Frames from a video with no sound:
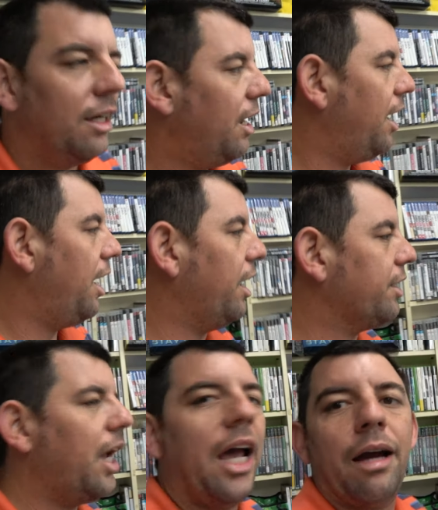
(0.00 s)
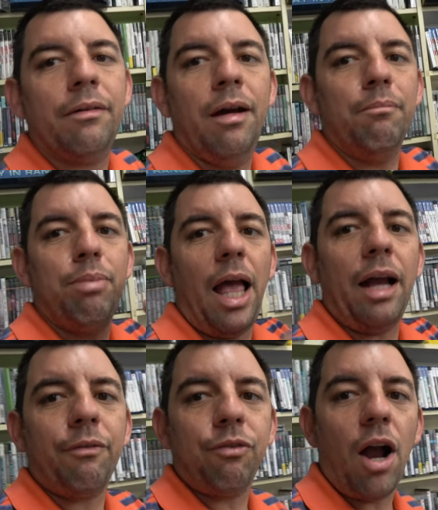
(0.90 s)
And yeah,
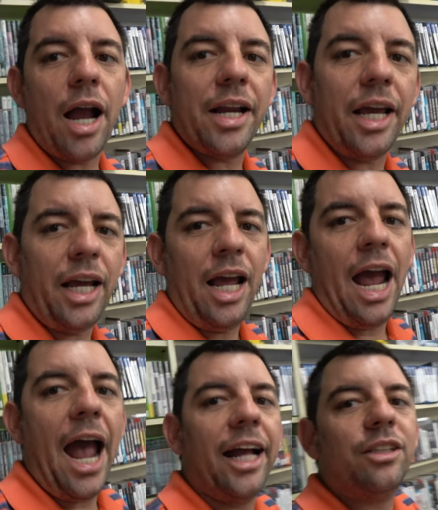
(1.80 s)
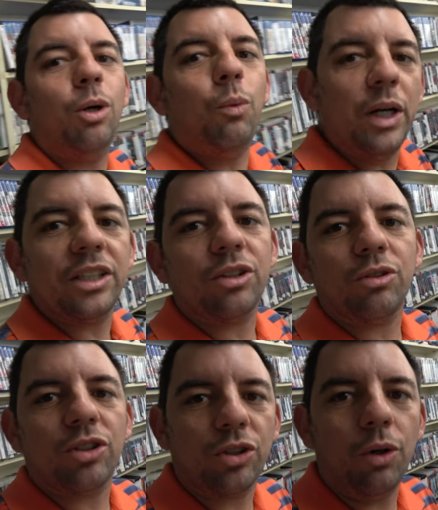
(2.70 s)
Black Friday at the
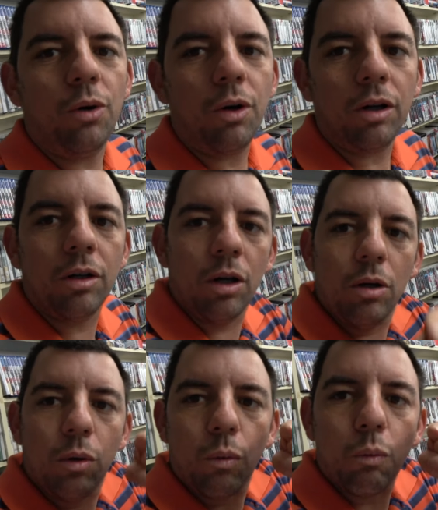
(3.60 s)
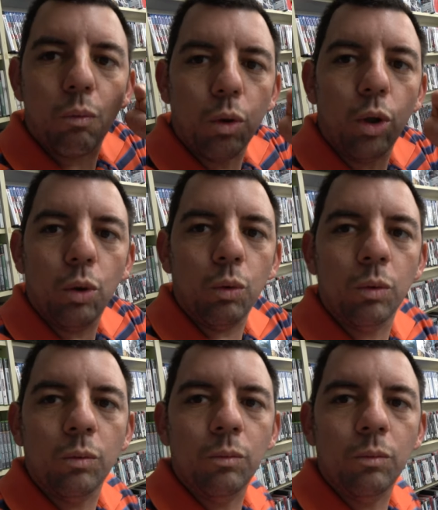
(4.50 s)
Wizard Store. It's Woo.